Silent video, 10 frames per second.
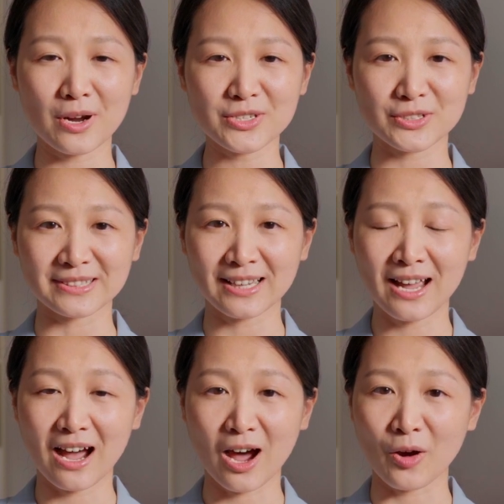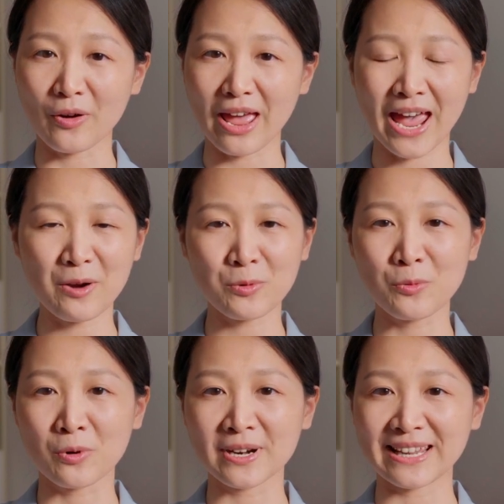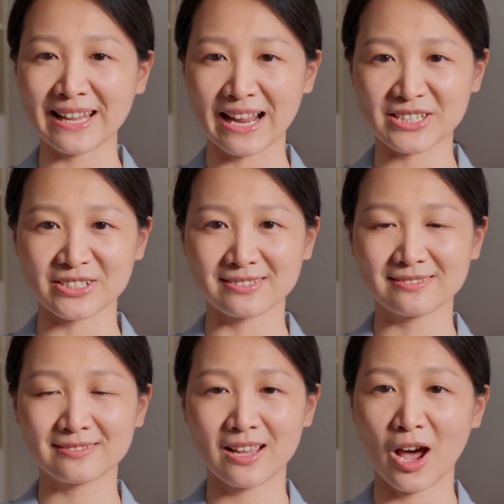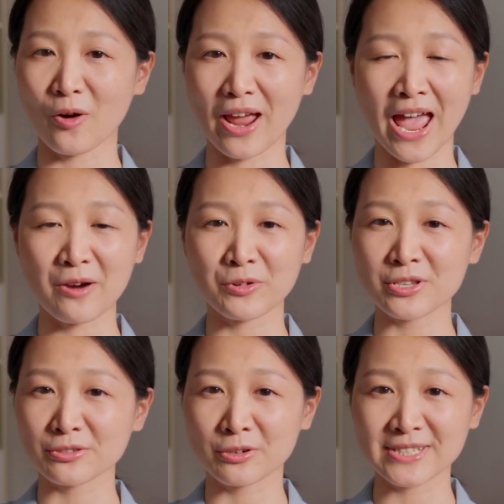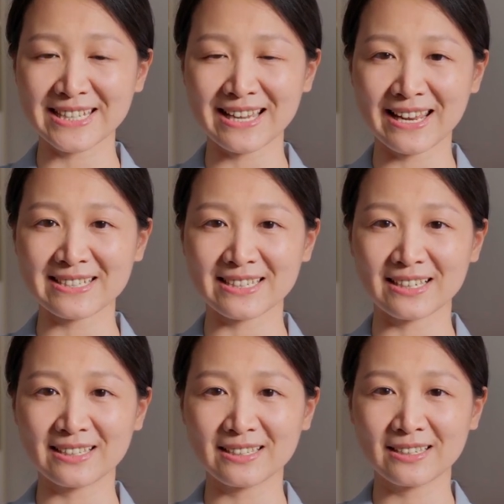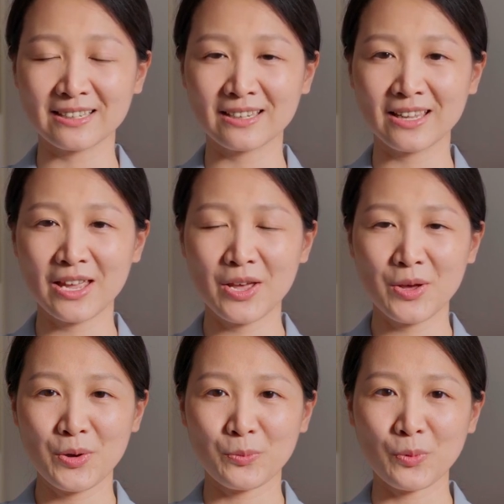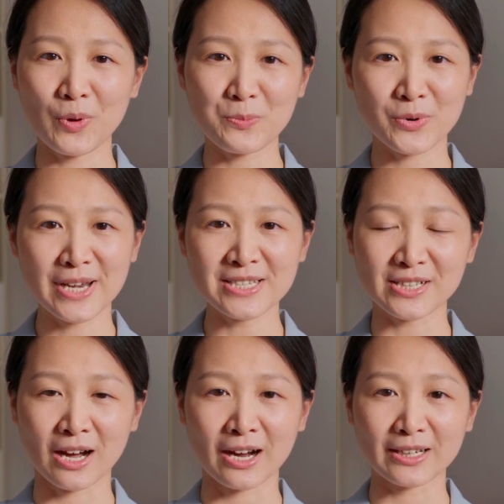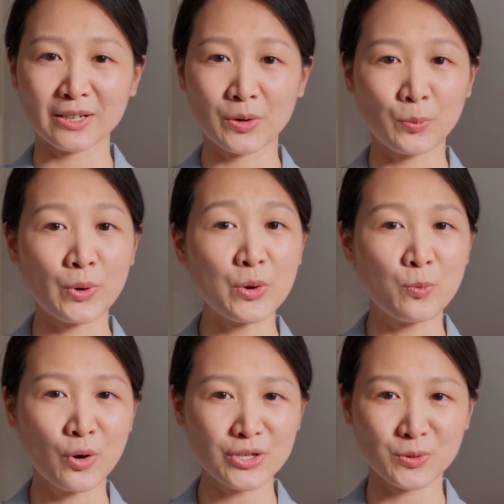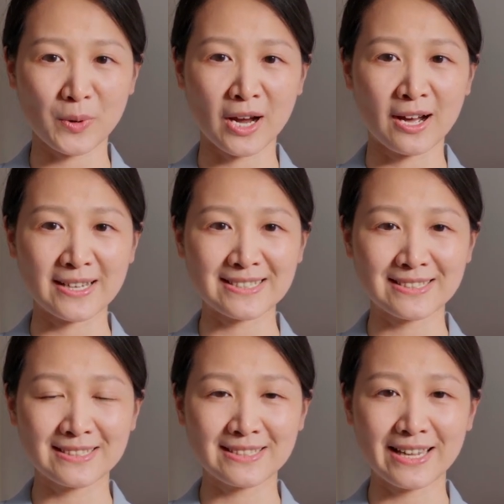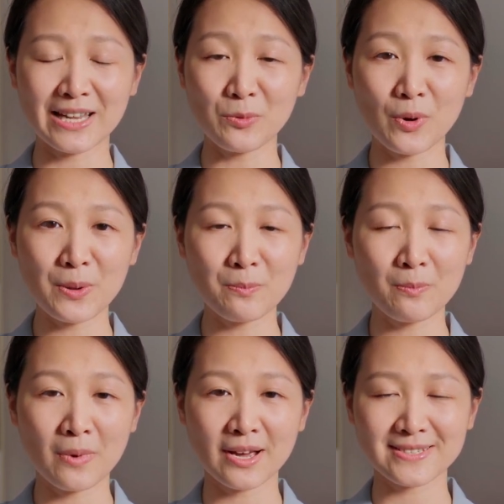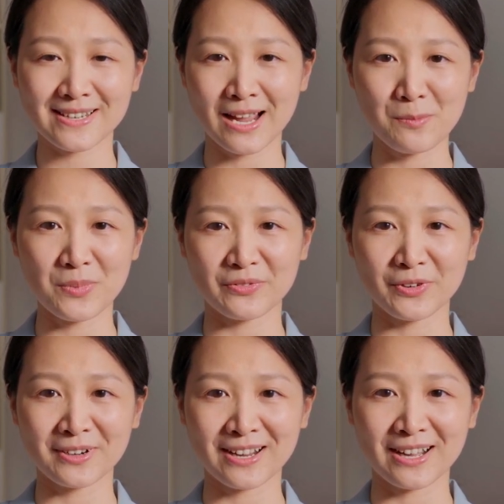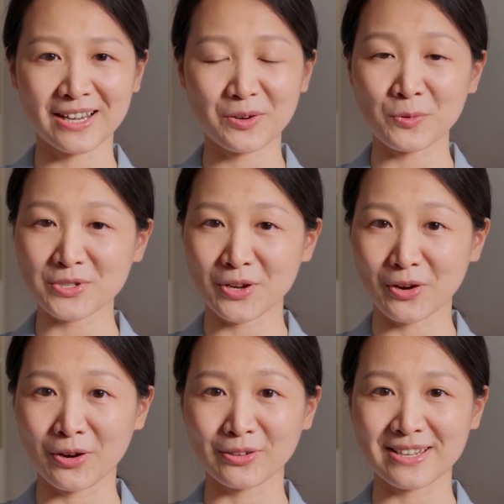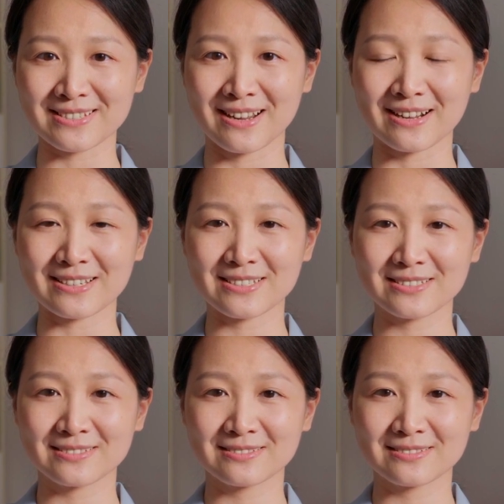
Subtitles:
watching our every word and action, our every thought and idea. When we pray to God, we worship God, and we must come before God with an honest heart.